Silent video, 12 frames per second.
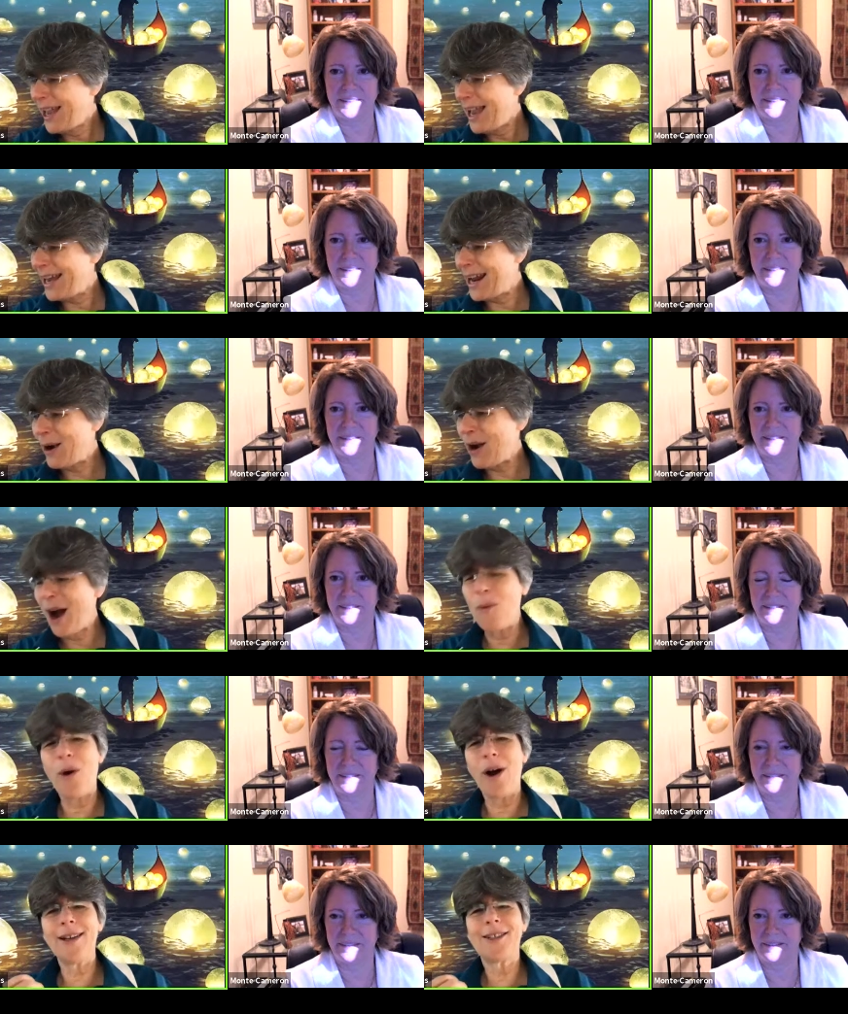Speaker 1: and i, I
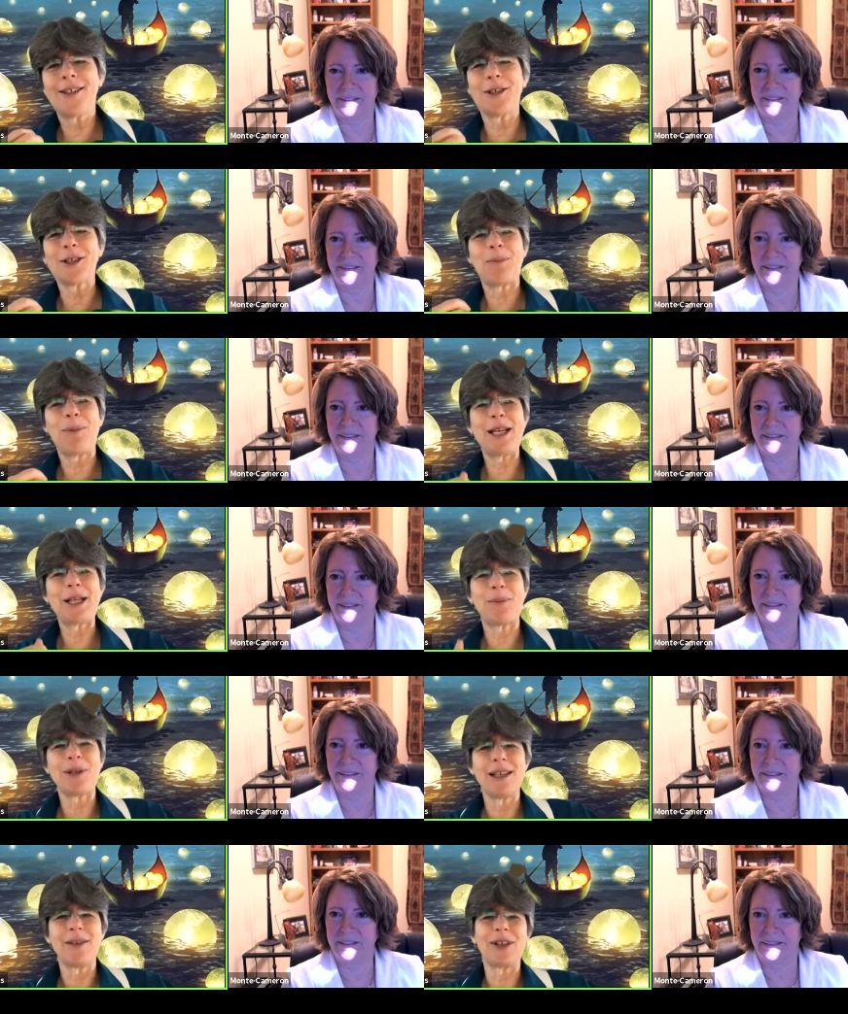wanted to speak
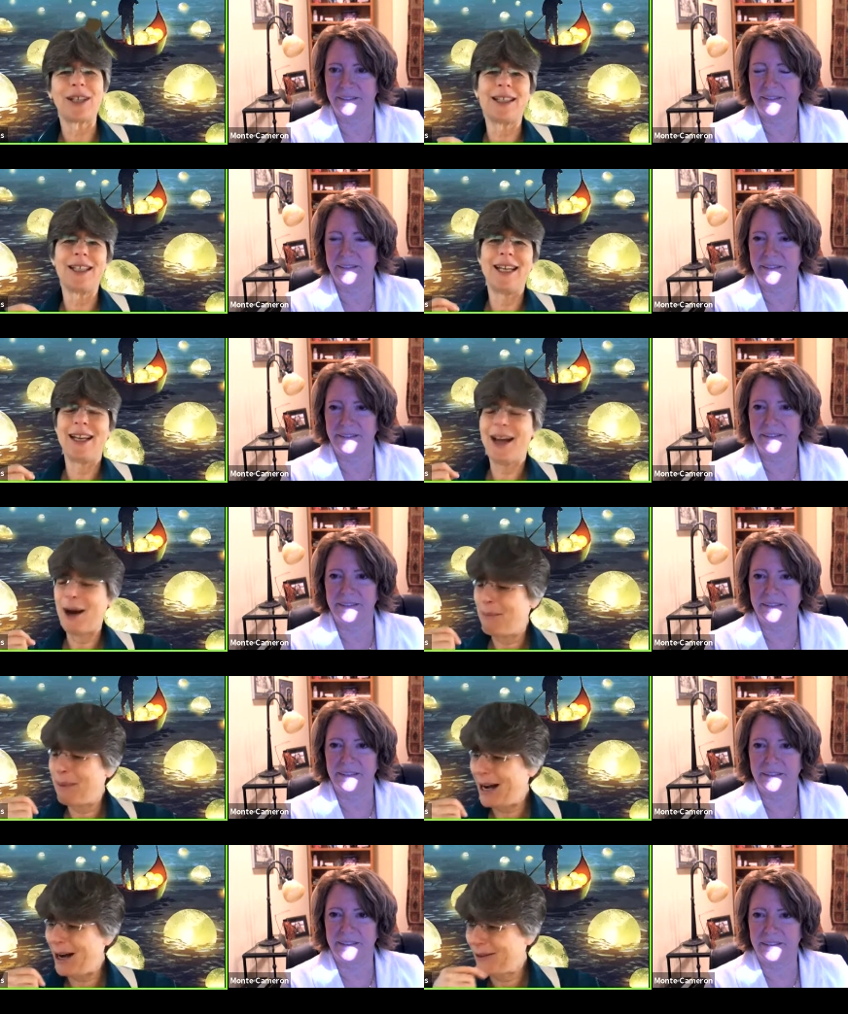specifically
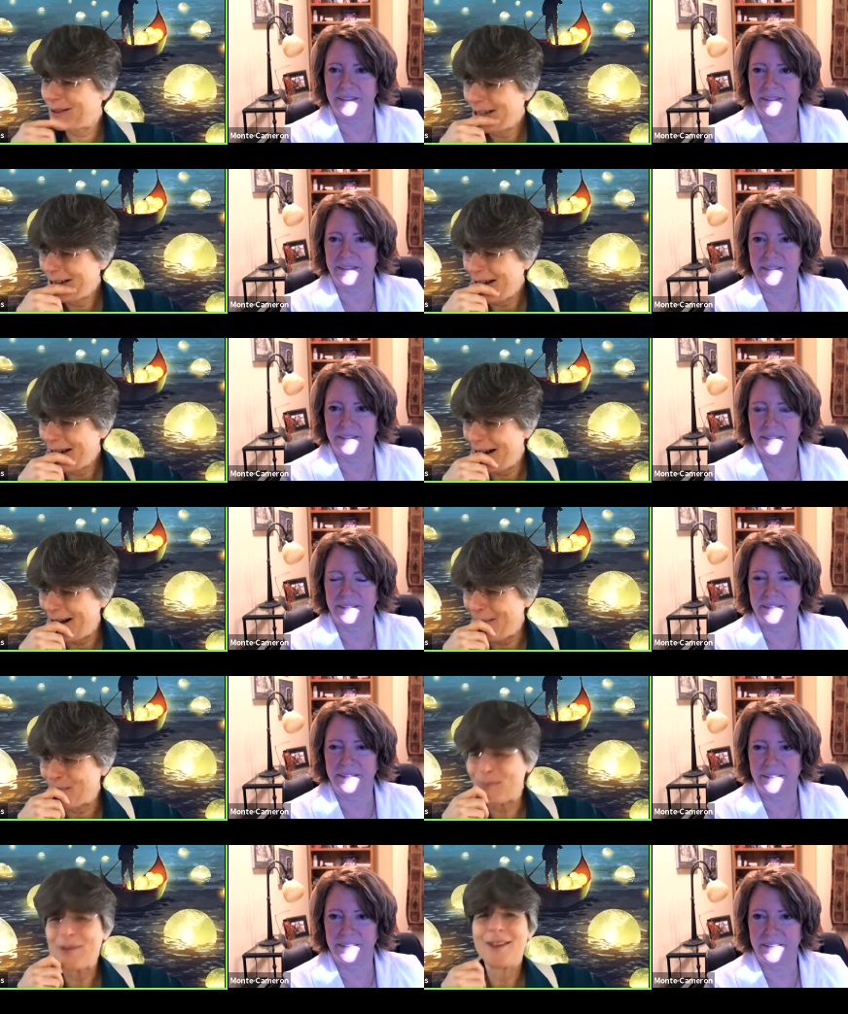about
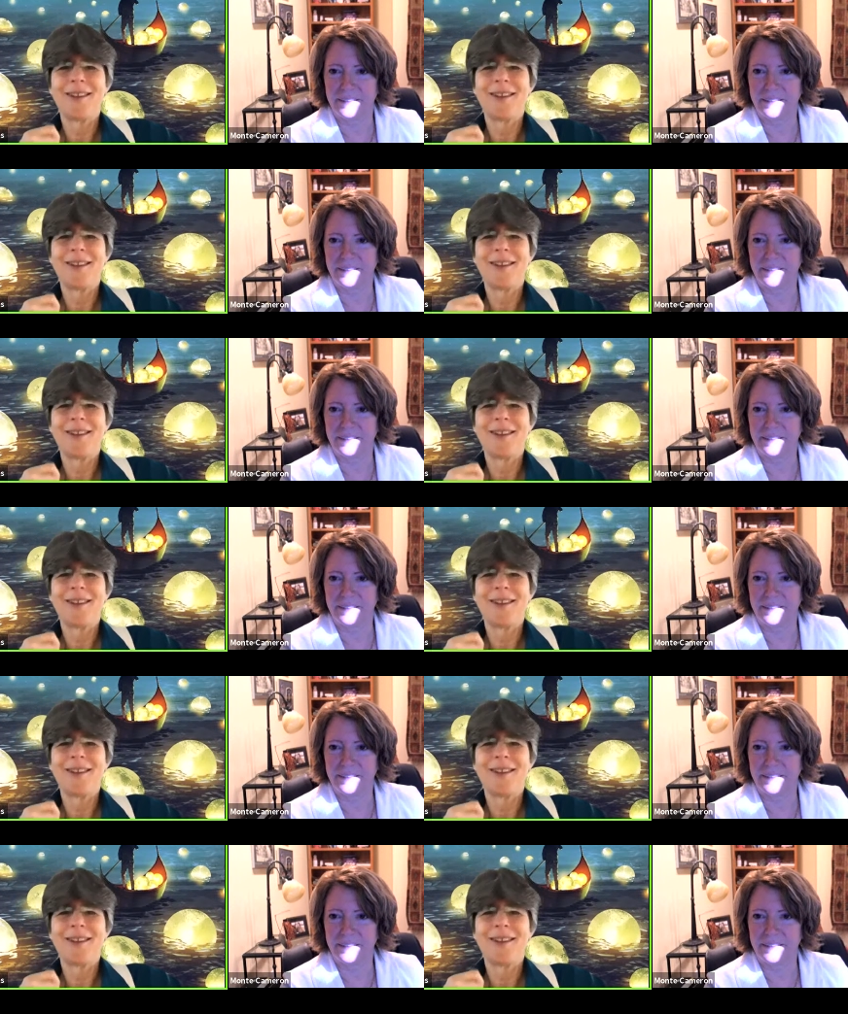um,